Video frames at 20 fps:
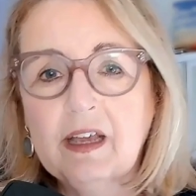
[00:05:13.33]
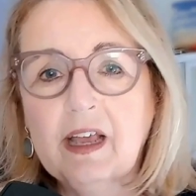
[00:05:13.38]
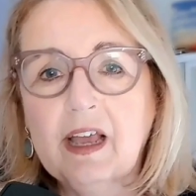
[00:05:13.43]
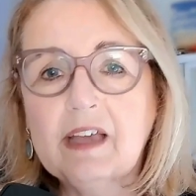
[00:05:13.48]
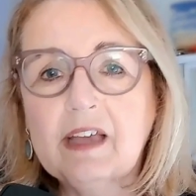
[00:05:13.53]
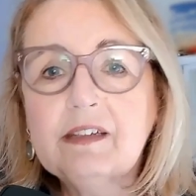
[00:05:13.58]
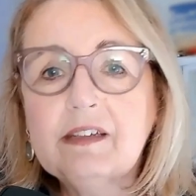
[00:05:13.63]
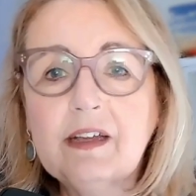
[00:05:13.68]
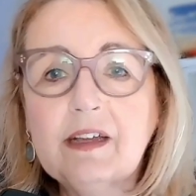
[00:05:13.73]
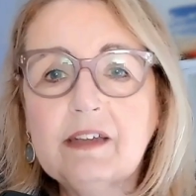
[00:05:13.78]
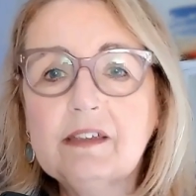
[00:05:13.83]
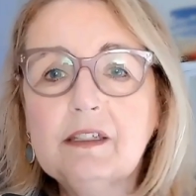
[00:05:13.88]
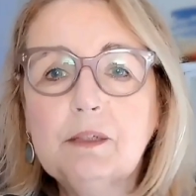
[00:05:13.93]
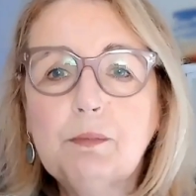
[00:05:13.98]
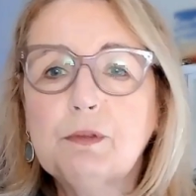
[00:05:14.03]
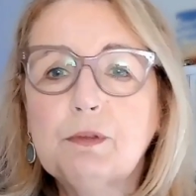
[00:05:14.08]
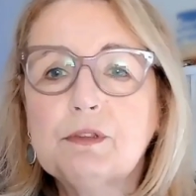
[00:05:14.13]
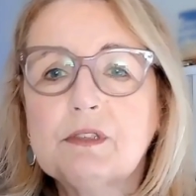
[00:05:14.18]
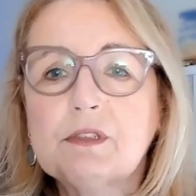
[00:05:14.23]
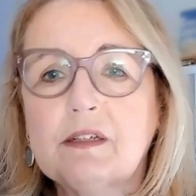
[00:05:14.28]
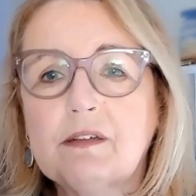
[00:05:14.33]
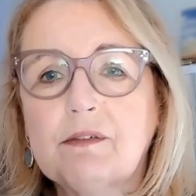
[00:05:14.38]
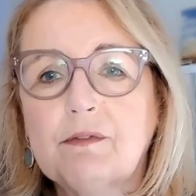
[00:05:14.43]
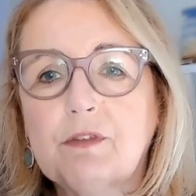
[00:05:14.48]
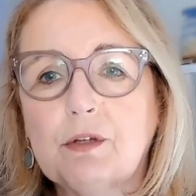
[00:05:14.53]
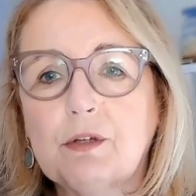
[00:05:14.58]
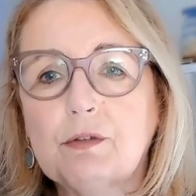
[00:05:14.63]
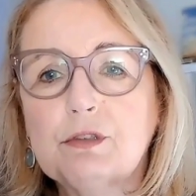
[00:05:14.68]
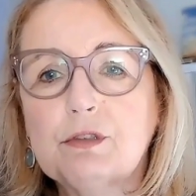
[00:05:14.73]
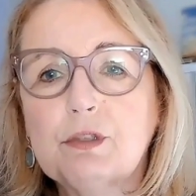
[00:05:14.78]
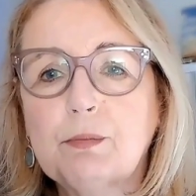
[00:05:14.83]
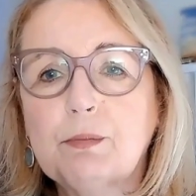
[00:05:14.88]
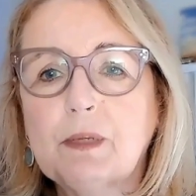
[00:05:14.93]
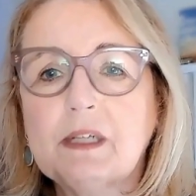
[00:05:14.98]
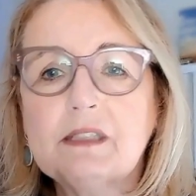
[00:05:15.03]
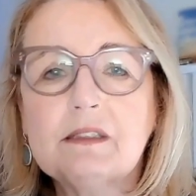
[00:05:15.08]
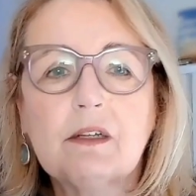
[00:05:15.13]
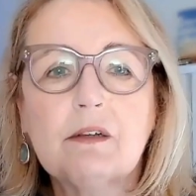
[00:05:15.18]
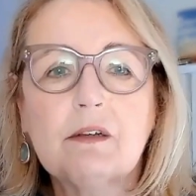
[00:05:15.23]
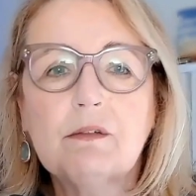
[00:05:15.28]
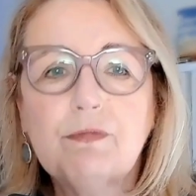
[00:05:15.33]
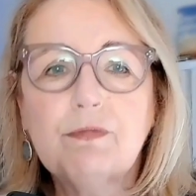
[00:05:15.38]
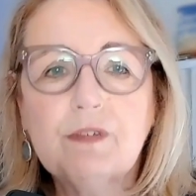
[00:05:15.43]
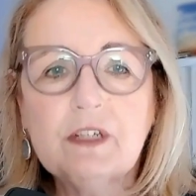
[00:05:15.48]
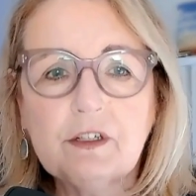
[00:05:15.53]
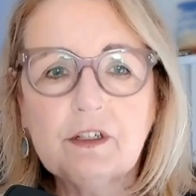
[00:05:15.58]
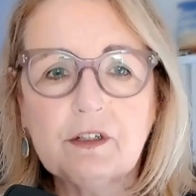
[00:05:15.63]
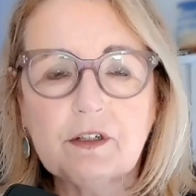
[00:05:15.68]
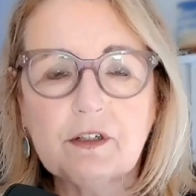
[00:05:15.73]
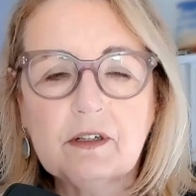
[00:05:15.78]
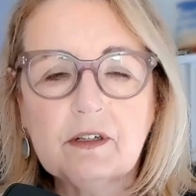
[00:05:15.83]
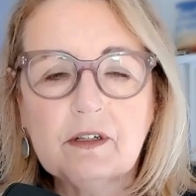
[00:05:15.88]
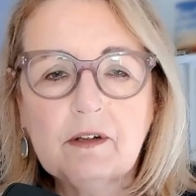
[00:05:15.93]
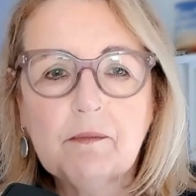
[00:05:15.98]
and 90% of those are based on fear.